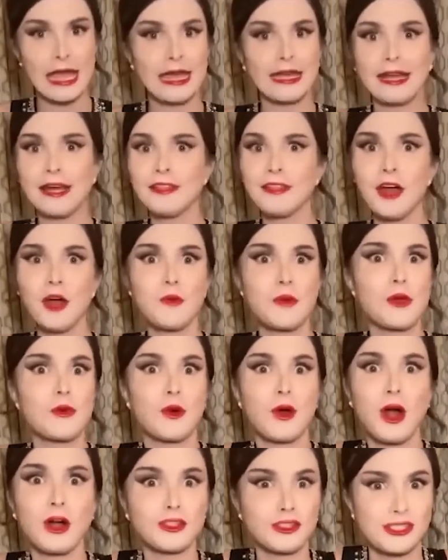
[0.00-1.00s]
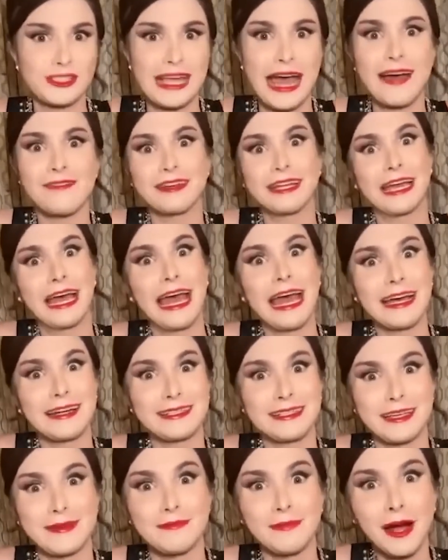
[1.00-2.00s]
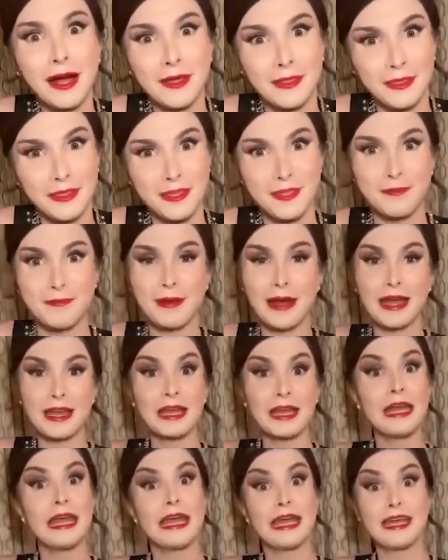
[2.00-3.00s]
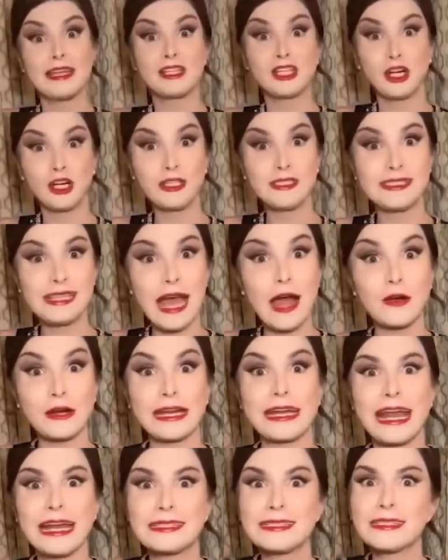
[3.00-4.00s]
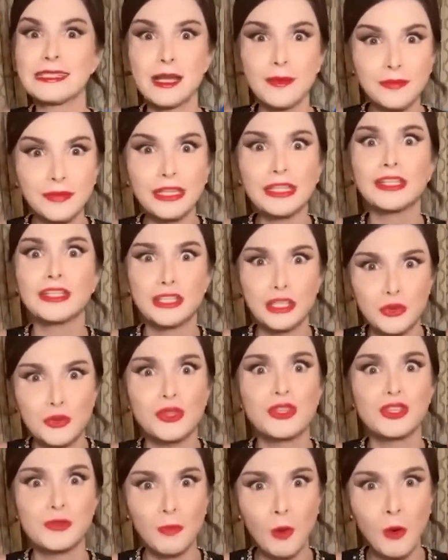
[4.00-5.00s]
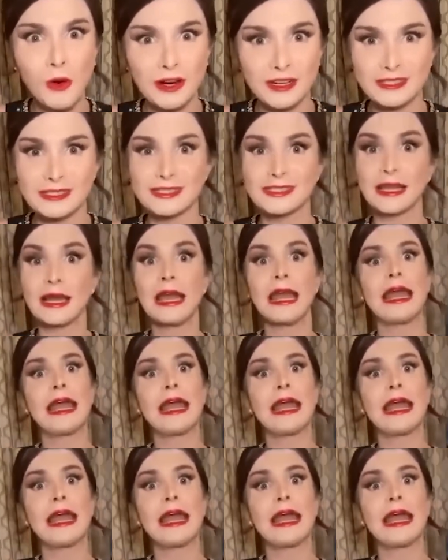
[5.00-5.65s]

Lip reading: and I thought we were all just having a hectic month, but it turns out it has something to do with sports.